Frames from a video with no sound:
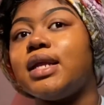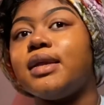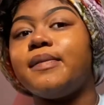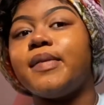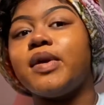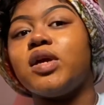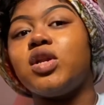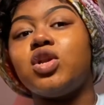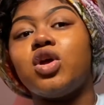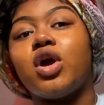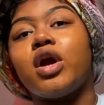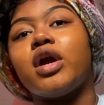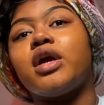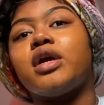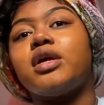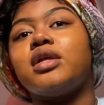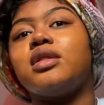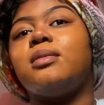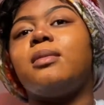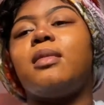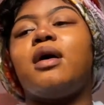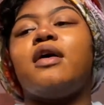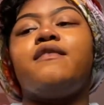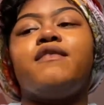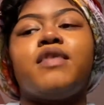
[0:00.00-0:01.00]
bit darker
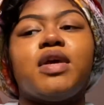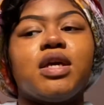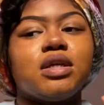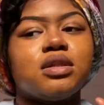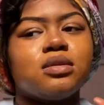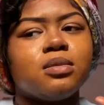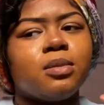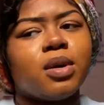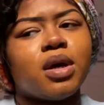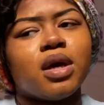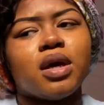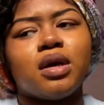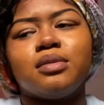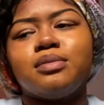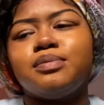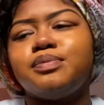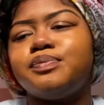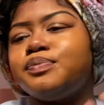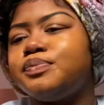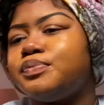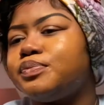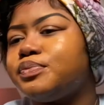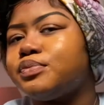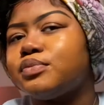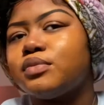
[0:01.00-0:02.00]
than my face, but
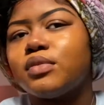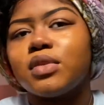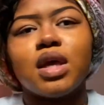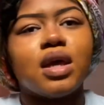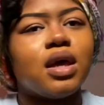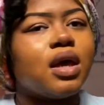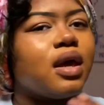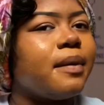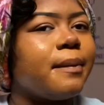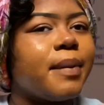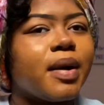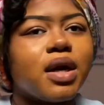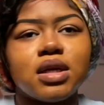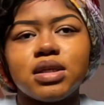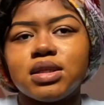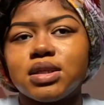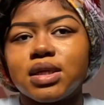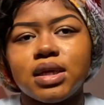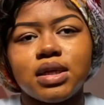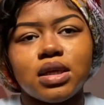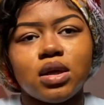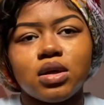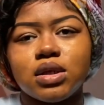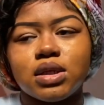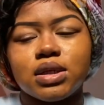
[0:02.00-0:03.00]
in person
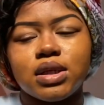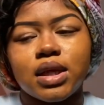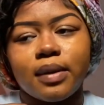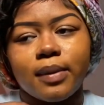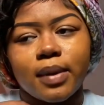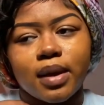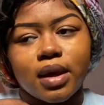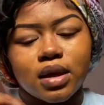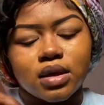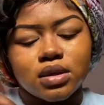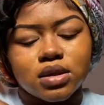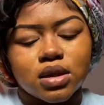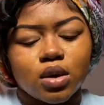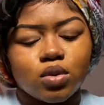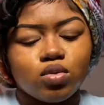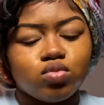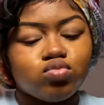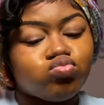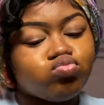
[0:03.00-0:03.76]
it don't look that bad, so